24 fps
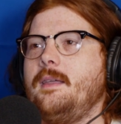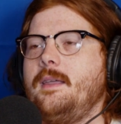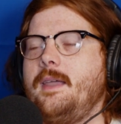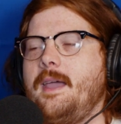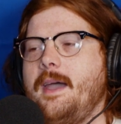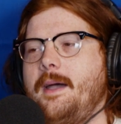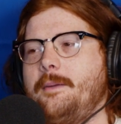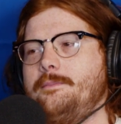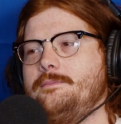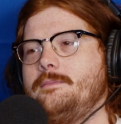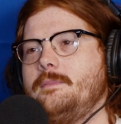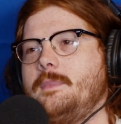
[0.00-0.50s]
Yeah,
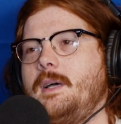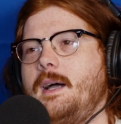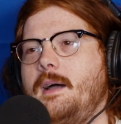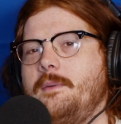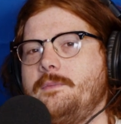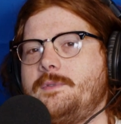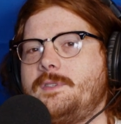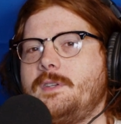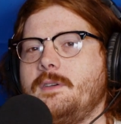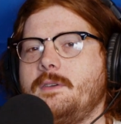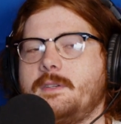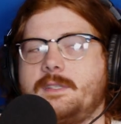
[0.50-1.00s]
I'm
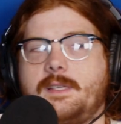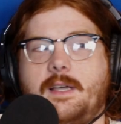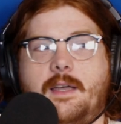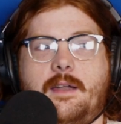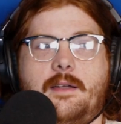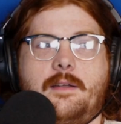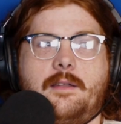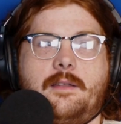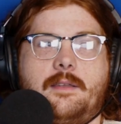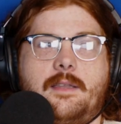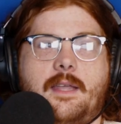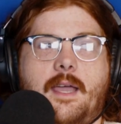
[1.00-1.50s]
so excited
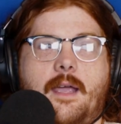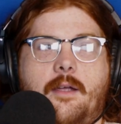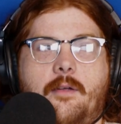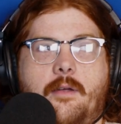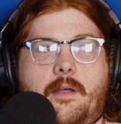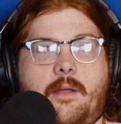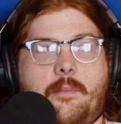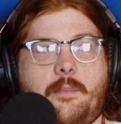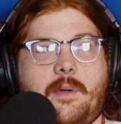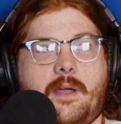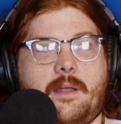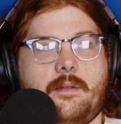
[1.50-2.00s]
to
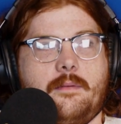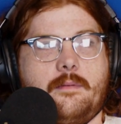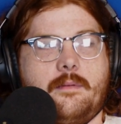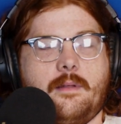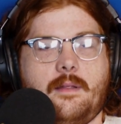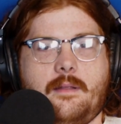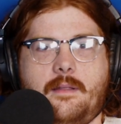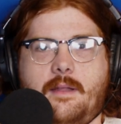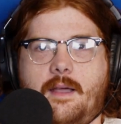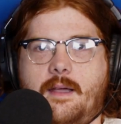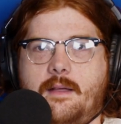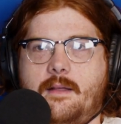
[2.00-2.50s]
decorate my
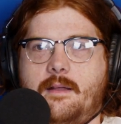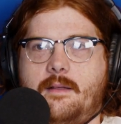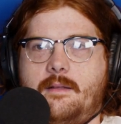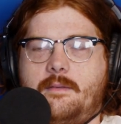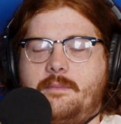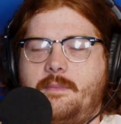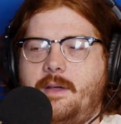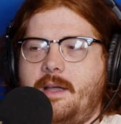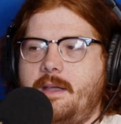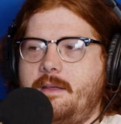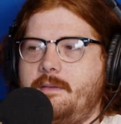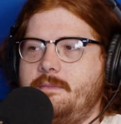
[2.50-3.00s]

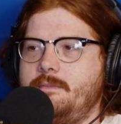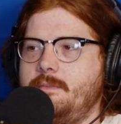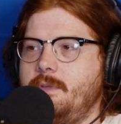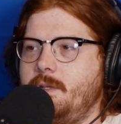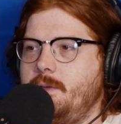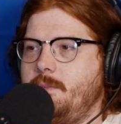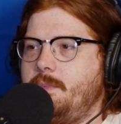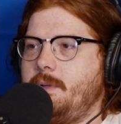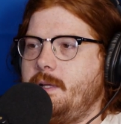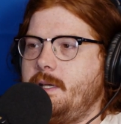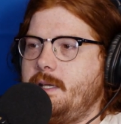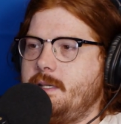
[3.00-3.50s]
new
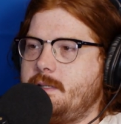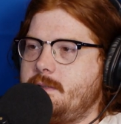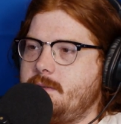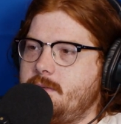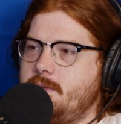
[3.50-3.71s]
place.